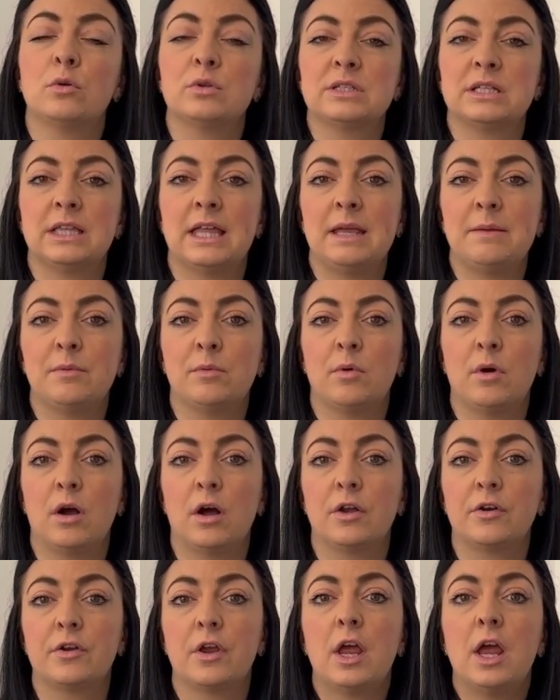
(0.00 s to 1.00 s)
to labour
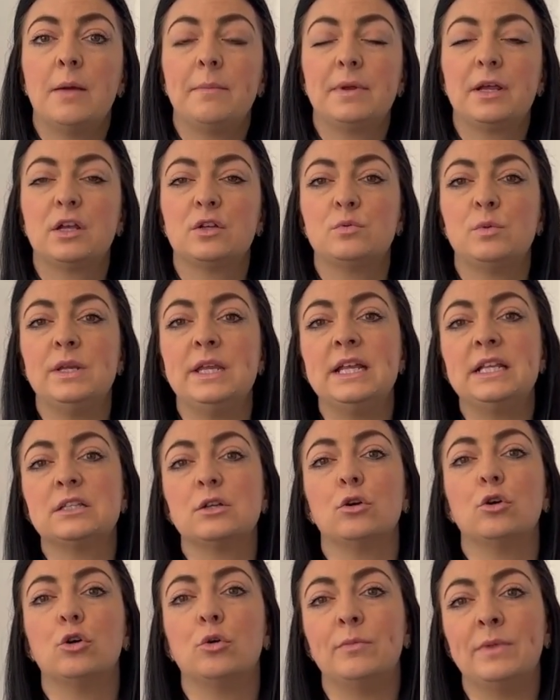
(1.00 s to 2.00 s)
ward because we need to
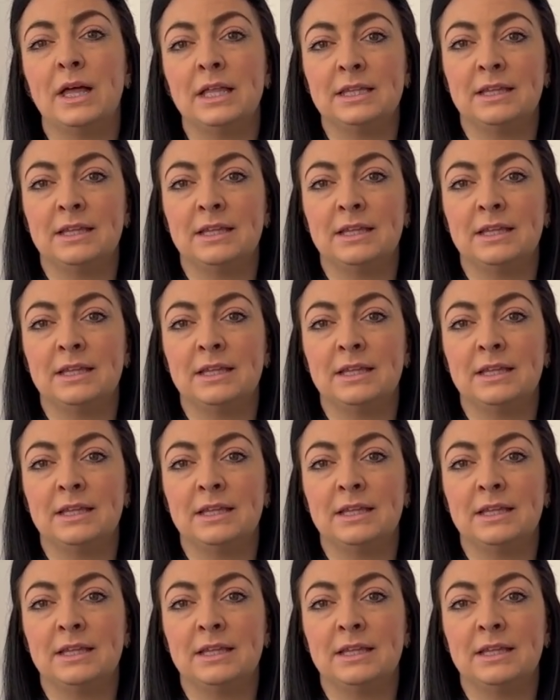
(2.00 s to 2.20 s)
up that